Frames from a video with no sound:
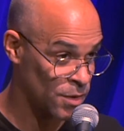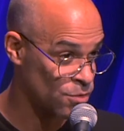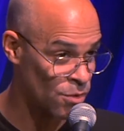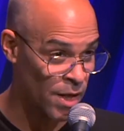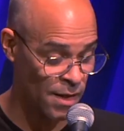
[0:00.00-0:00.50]

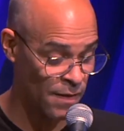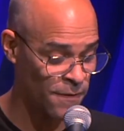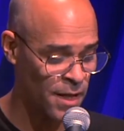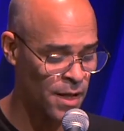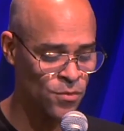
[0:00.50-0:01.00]
the
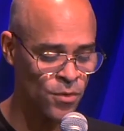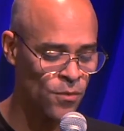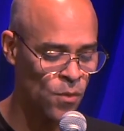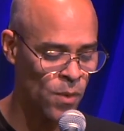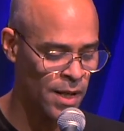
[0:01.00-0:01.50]
van
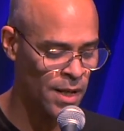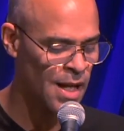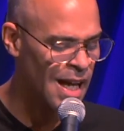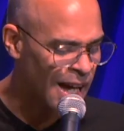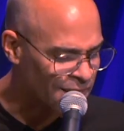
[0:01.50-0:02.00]
drove away,
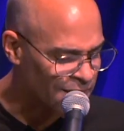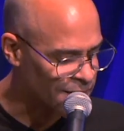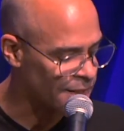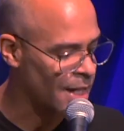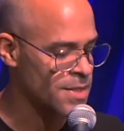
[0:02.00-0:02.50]
I
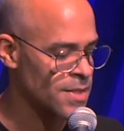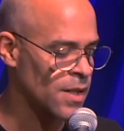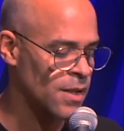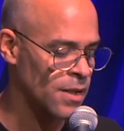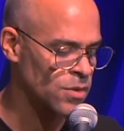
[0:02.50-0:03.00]
let that
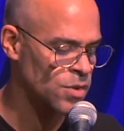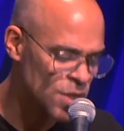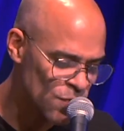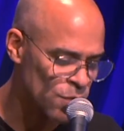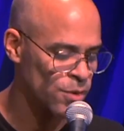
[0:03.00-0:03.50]
sink in
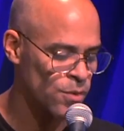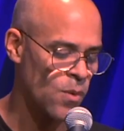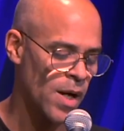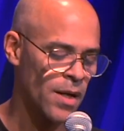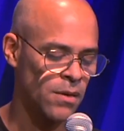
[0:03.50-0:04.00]
just for a little
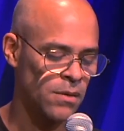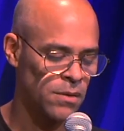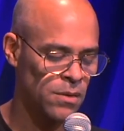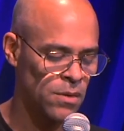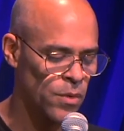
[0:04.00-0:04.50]
while,
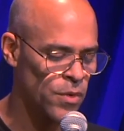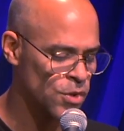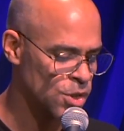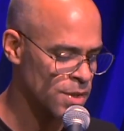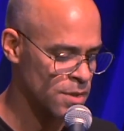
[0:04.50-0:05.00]
with
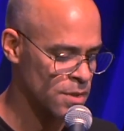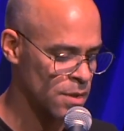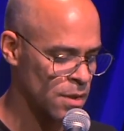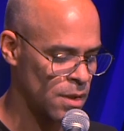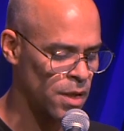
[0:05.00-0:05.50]
just
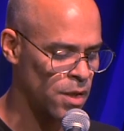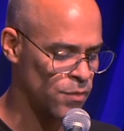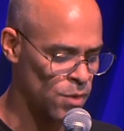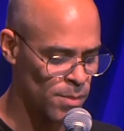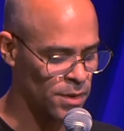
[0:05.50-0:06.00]
enough
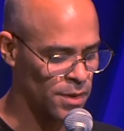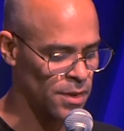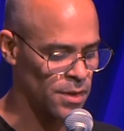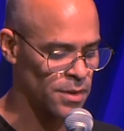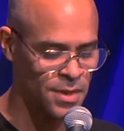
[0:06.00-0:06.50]

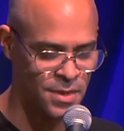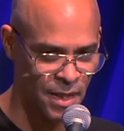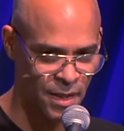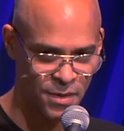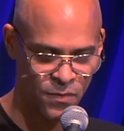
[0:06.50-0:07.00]
humility to
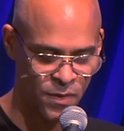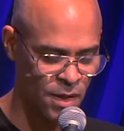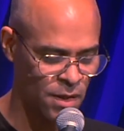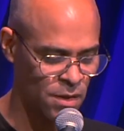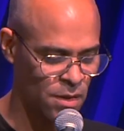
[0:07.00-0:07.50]

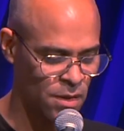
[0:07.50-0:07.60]
satisfy.